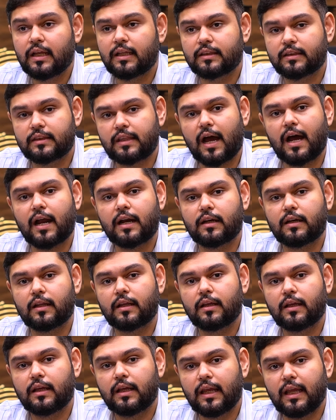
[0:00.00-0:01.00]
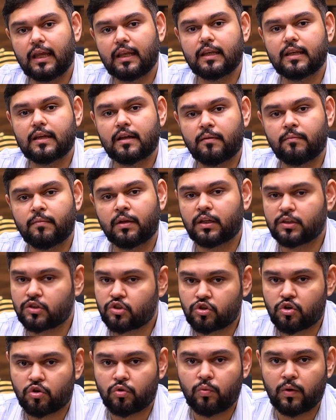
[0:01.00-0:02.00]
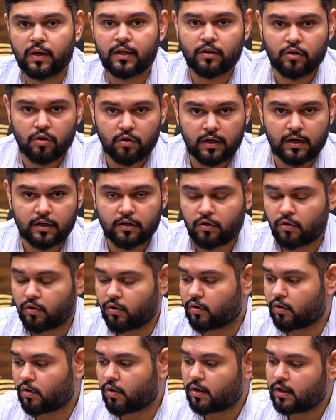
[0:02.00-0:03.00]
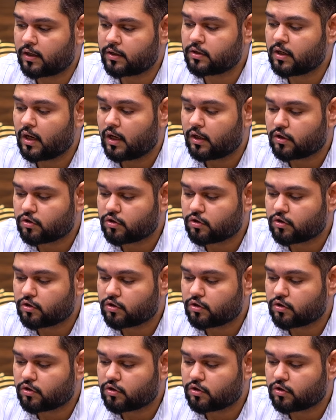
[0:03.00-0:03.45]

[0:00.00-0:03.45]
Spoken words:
that income is true and correct to your knowledge.